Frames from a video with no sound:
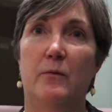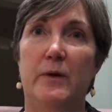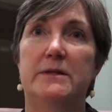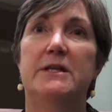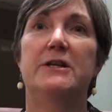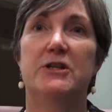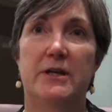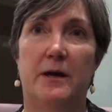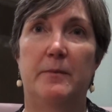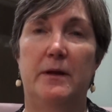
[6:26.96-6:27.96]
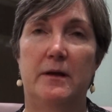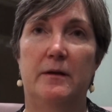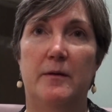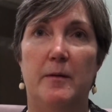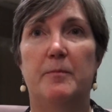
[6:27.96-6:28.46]
we teach them,
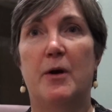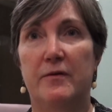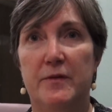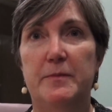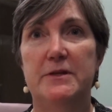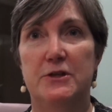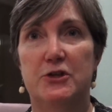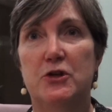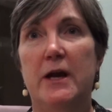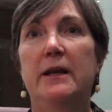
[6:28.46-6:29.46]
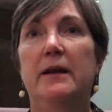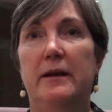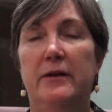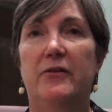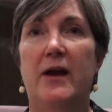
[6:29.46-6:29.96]
and part of the business
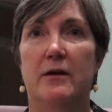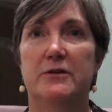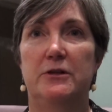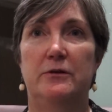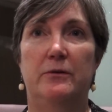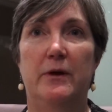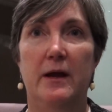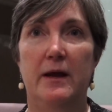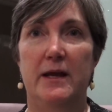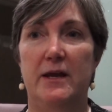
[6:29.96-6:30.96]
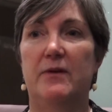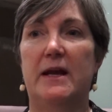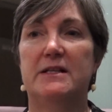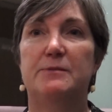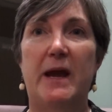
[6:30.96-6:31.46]
training is how to even
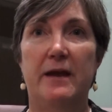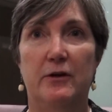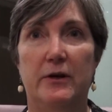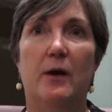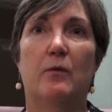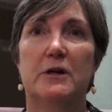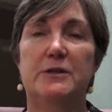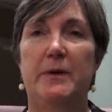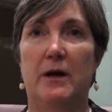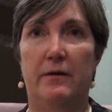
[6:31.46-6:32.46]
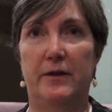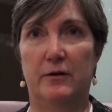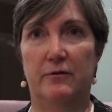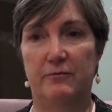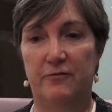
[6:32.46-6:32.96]
expand their networks beyond
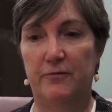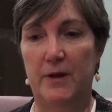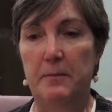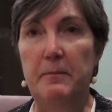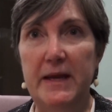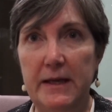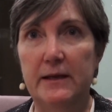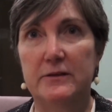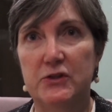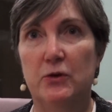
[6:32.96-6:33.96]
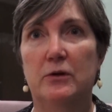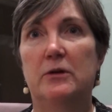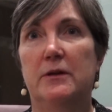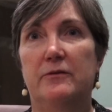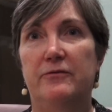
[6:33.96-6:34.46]
their immediate
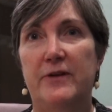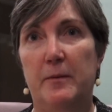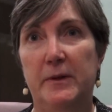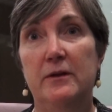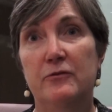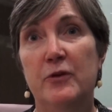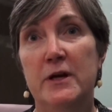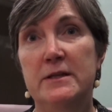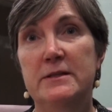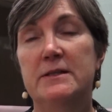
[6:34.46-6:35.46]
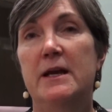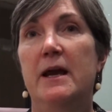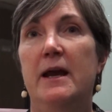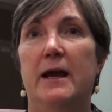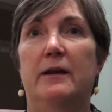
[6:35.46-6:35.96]
circle of family and friends,
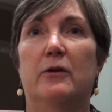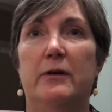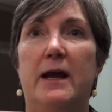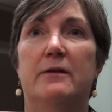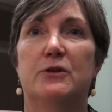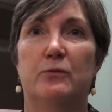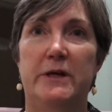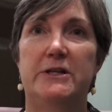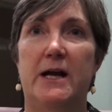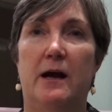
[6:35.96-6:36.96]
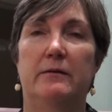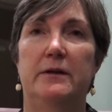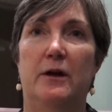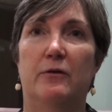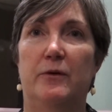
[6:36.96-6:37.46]
and learn how to reach out.
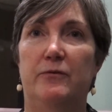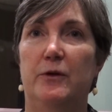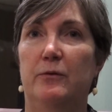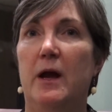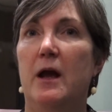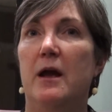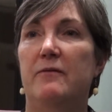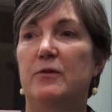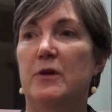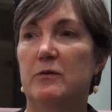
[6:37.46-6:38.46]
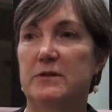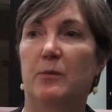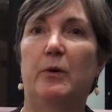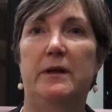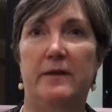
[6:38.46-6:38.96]
If you know
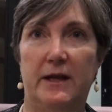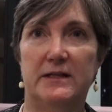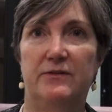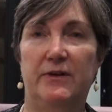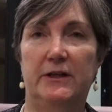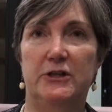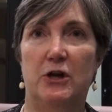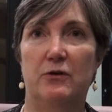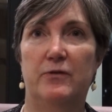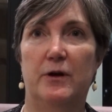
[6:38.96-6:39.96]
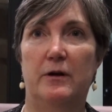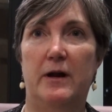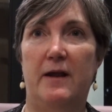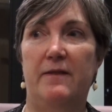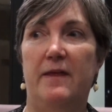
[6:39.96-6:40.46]
someone in the next village over,
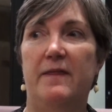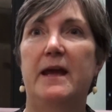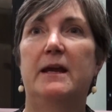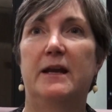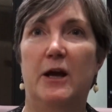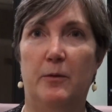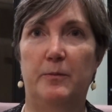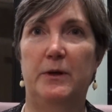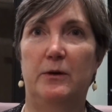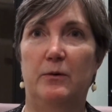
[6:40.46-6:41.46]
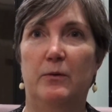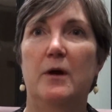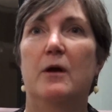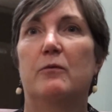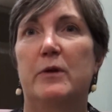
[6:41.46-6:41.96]
and then they can help you
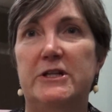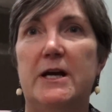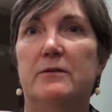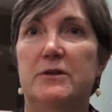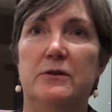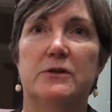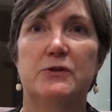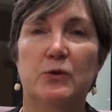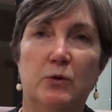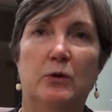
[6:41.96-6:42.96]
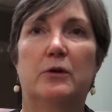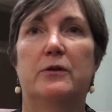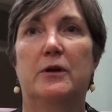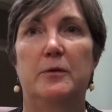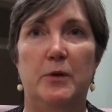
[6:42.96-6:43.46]
reach out to the school or
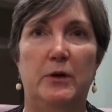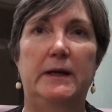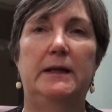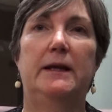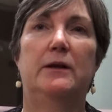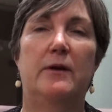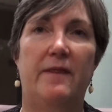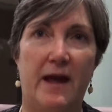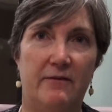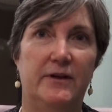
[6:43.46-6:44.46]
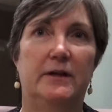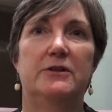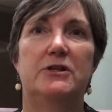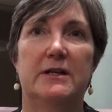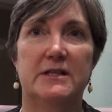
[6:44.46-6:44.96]
the community leader in that
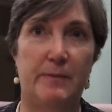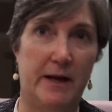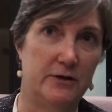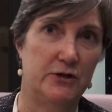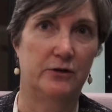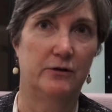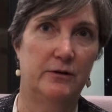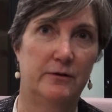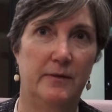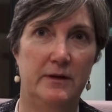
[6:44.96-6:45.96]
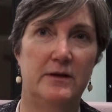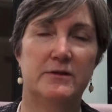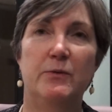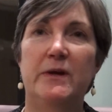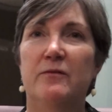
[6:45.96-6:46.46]
village and expand your.
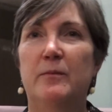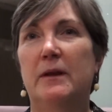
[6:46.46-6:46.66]
So we give them